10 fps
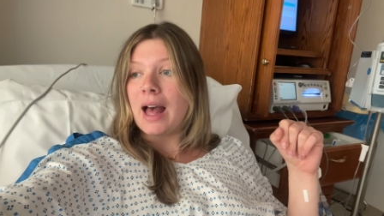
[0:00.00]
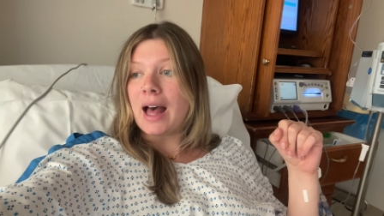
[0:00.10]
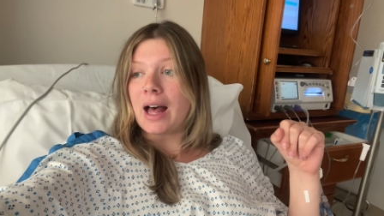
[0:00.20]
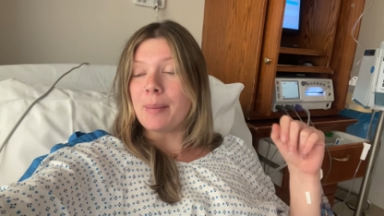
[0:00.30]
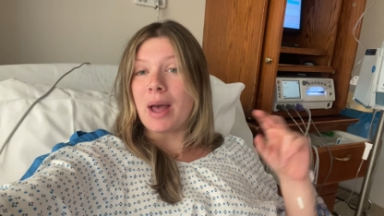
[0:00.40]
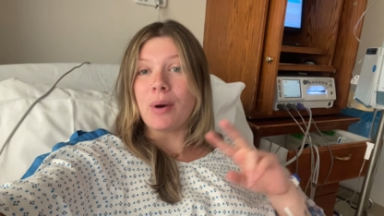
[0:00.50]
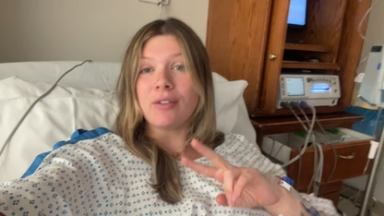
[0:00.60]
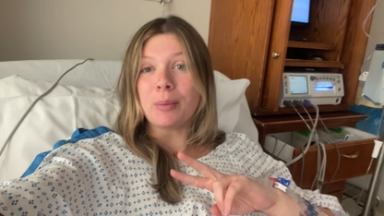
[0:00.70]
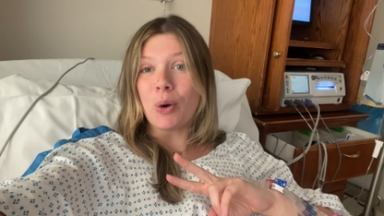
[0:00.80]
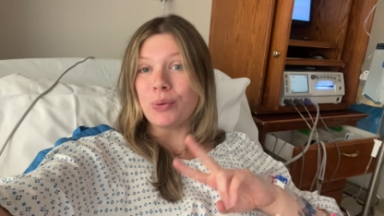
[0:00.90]
Um, however,
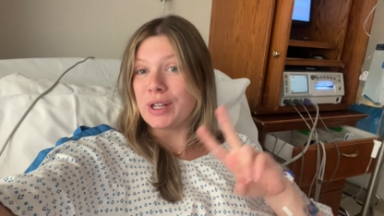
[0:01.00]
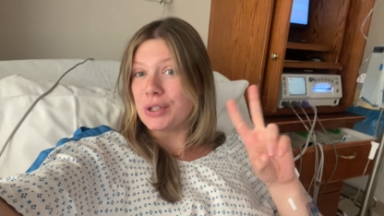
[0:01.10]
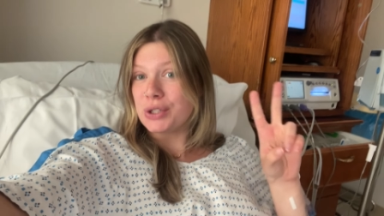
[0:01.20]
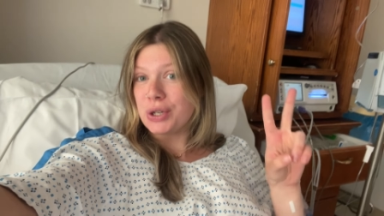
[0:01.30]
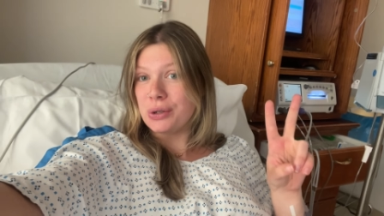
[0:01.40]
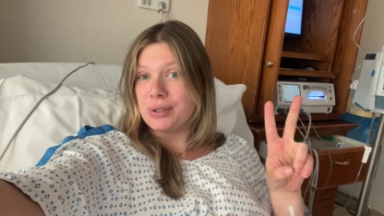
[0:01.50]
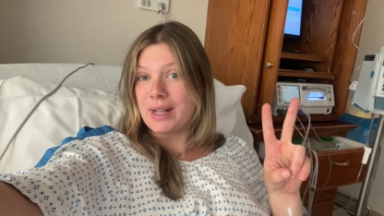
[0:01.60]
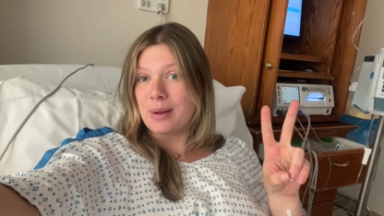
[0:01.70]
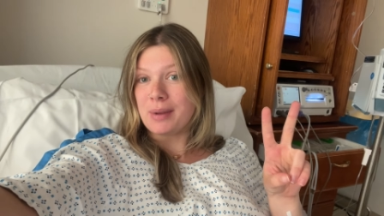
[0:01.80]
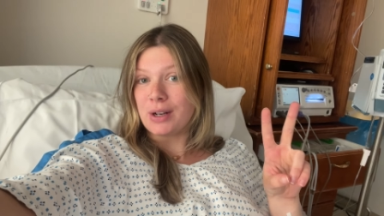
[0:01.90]
I'm only two
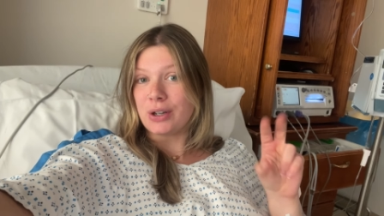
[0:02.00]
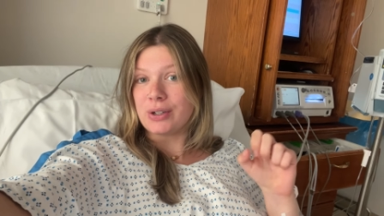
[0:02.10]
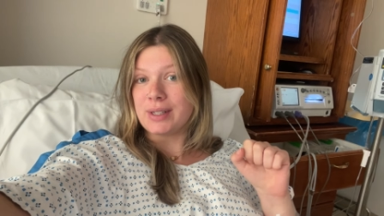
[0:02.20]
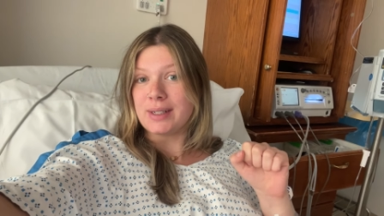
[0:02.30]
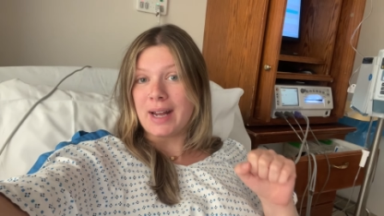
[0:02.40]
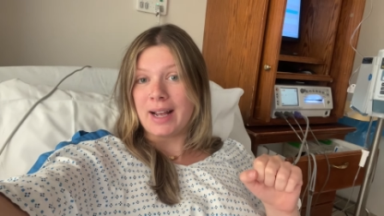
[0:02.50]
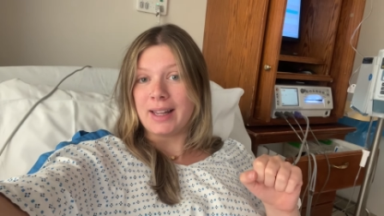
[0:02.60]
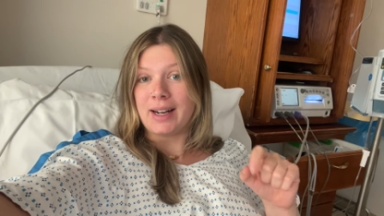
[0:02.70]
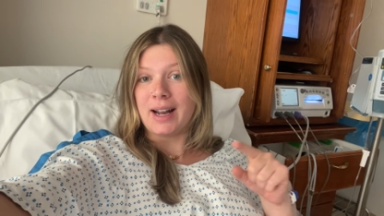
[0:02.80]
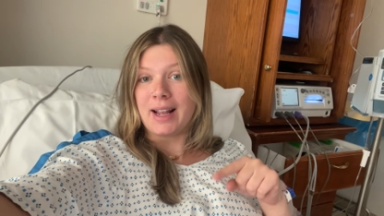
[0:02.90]
centimeters
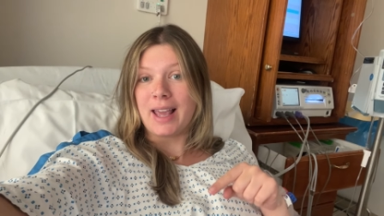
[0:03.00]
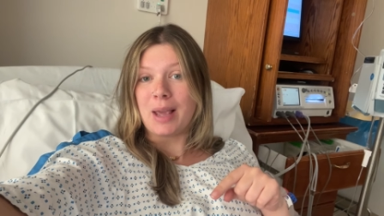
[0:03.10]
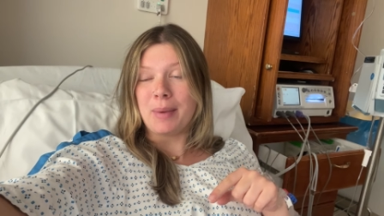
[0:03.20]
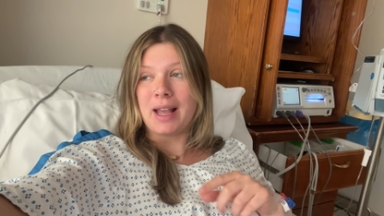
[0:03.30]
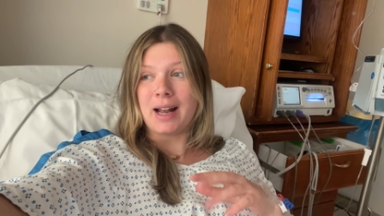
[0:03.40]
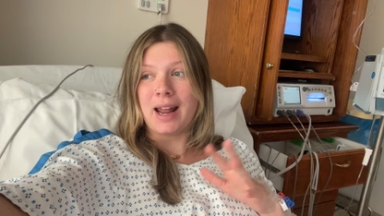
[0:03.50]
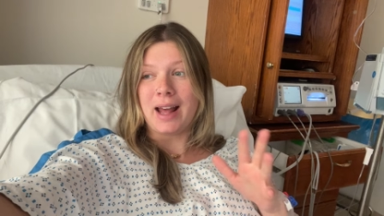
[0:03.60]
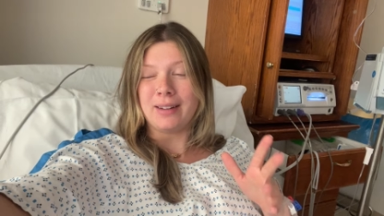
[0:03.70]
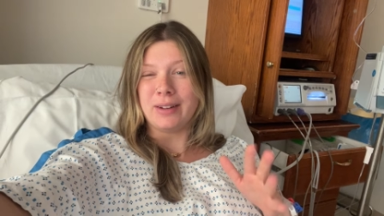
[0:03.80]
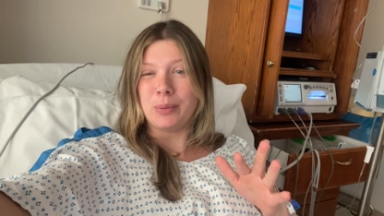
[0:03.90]
dilated. I came in at
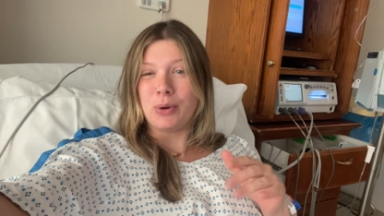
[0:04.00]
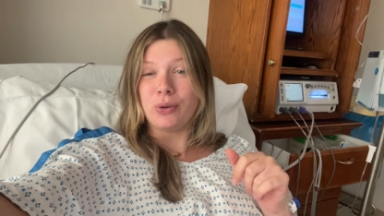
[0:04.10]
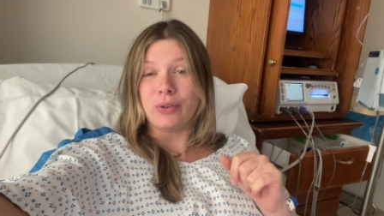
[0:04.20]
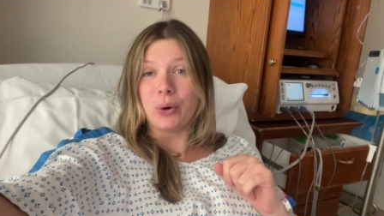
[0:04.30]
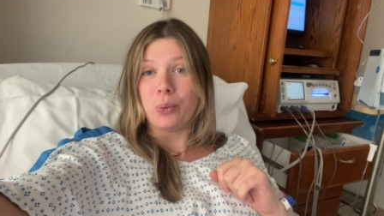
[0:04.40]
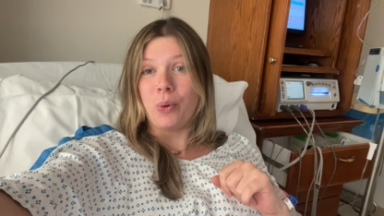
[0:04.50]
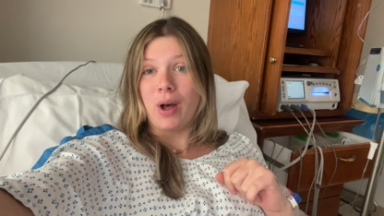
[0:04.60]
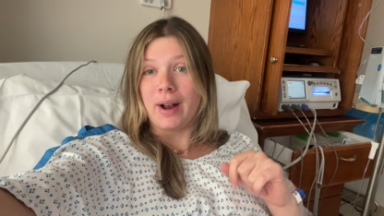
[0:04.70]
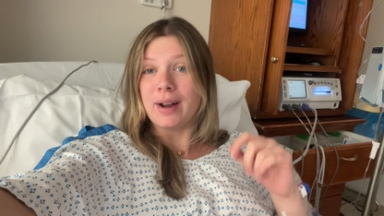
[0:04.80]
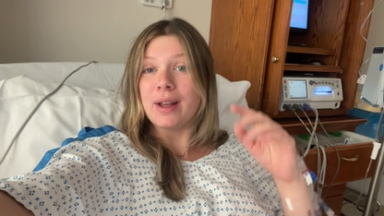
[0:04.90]
a little bit over
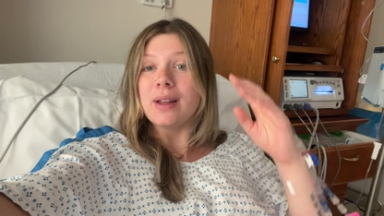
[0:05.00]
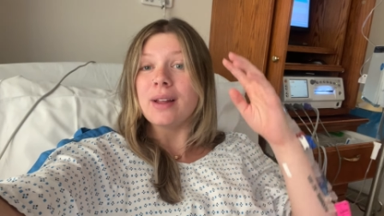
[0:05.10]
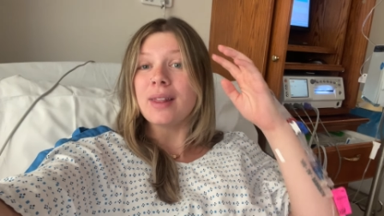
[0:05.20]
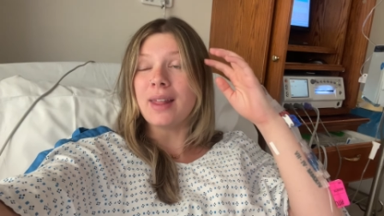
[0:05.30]
one.